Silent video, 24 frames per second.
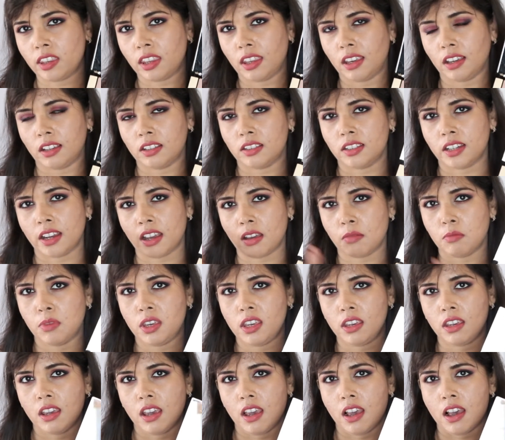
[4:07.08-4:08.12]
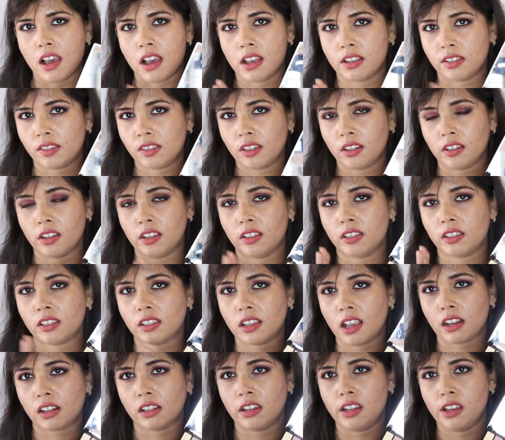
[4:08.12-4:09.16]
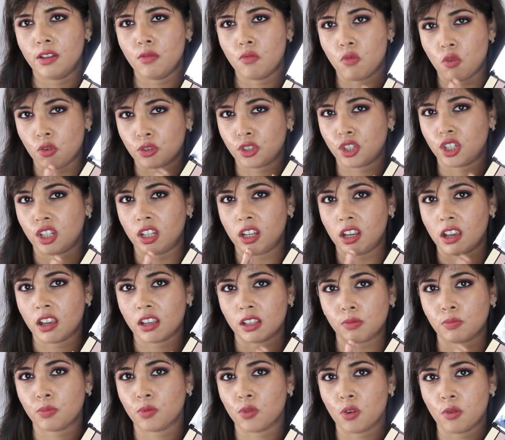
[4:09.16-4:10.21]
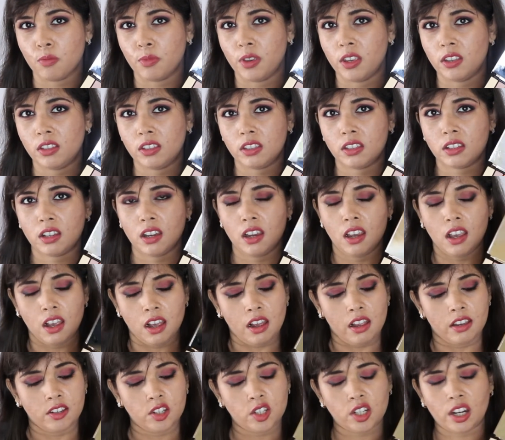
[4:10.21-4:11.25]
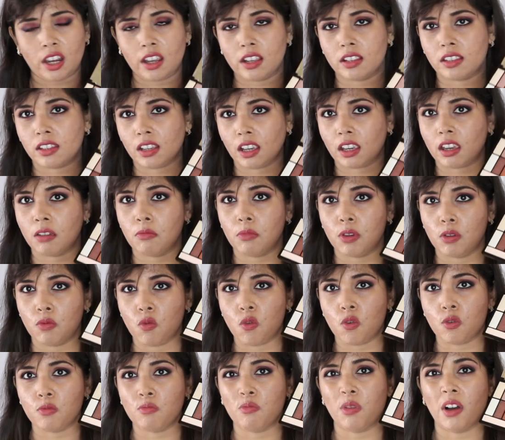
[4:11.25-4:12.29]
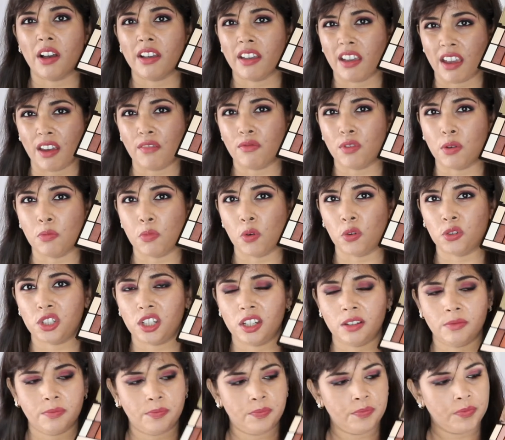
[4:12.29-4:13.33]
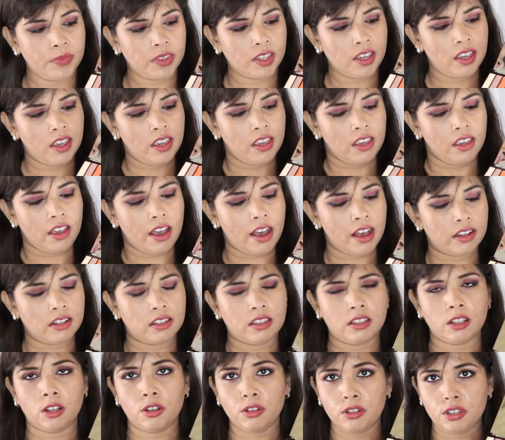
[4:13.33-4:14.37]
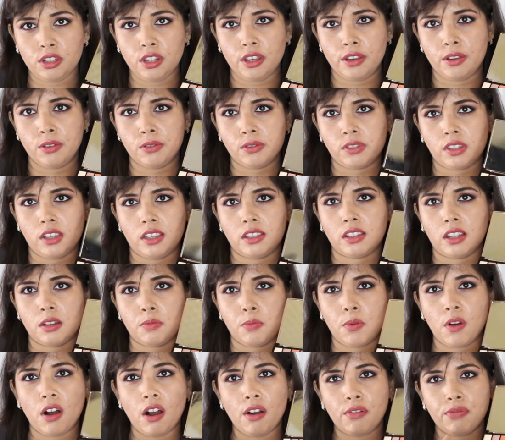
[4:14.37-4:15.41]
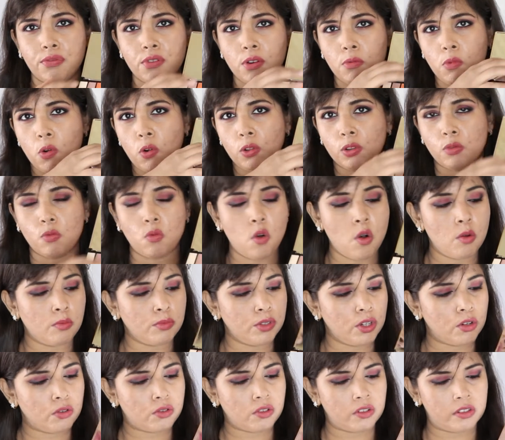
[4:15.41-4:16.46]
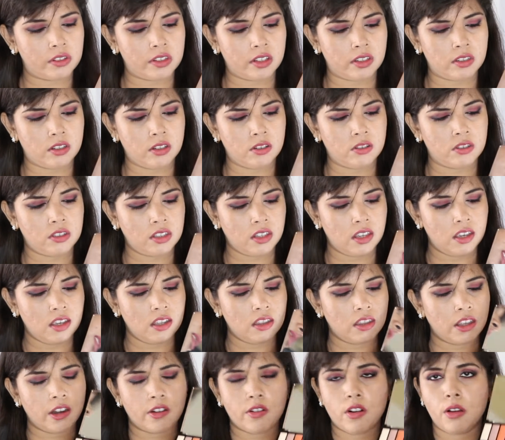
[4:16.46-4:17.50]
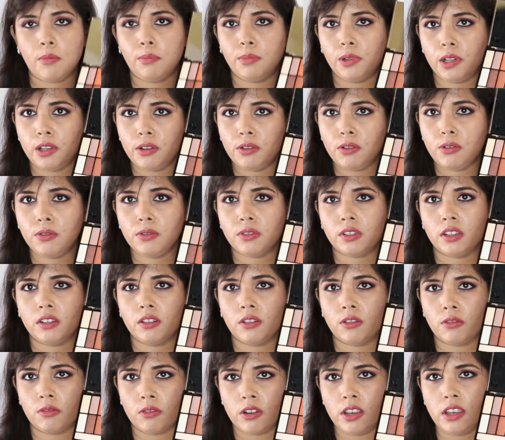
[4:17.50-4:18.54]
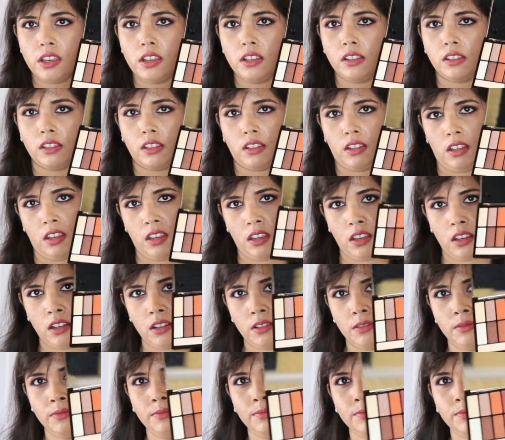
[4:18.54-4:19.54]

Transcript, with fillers: think Tammi has done exactly what she has promised shades that can be worn by everybody. And the good news is that apart from all the warm neutrals that you see, there are blues and greens in here.